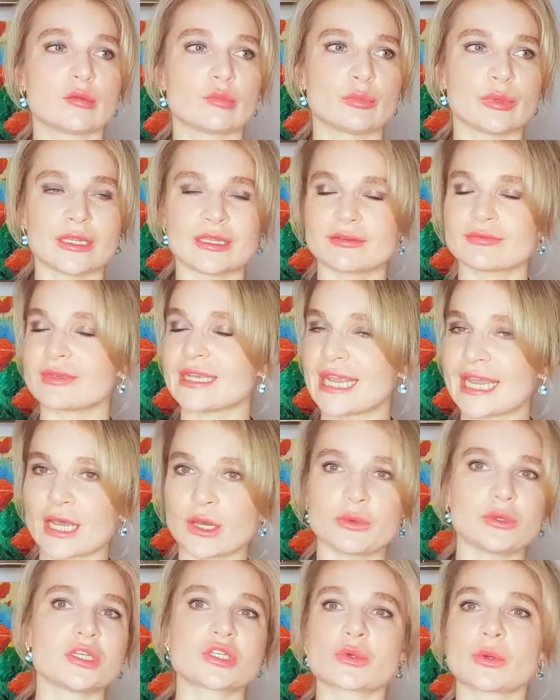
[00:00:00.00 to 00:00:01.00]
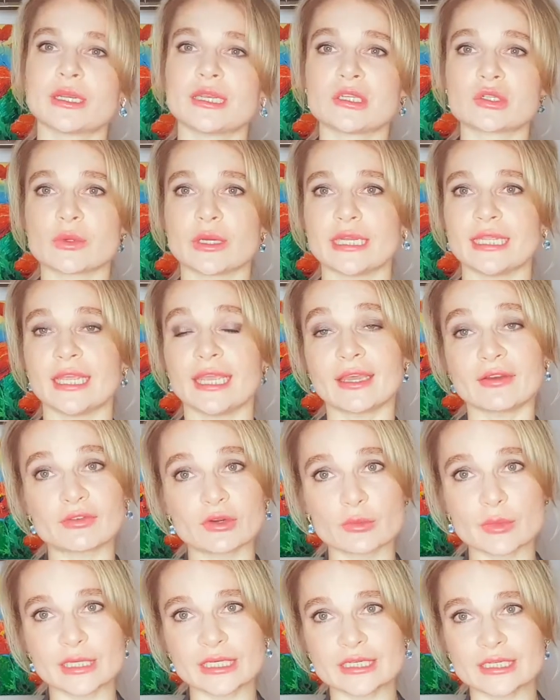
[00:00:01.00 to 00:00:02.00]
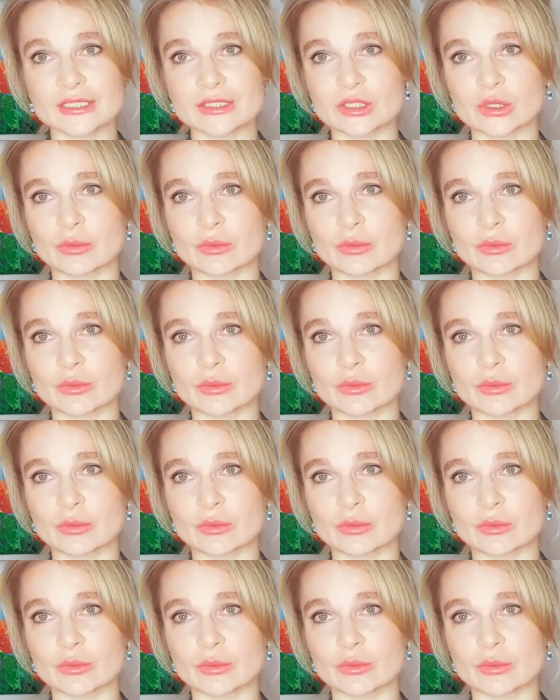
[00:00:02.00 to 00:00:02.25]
But now in 2020, everybody needs